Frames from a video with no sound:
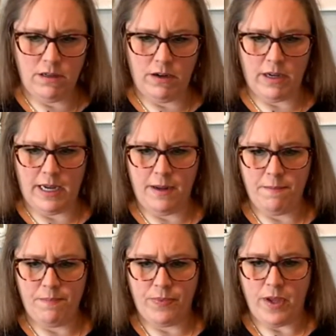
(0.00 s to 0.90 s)
Okay.
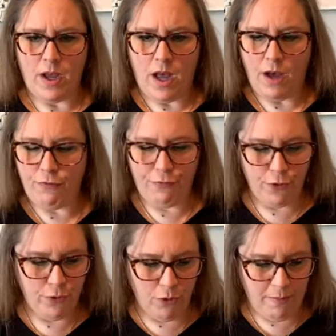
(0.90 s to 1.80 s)

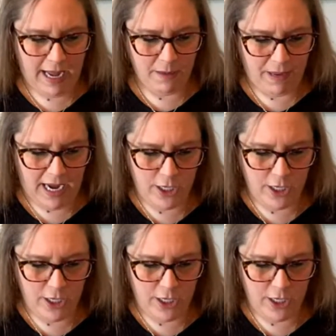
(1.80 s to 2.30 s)
Frugal Magpie,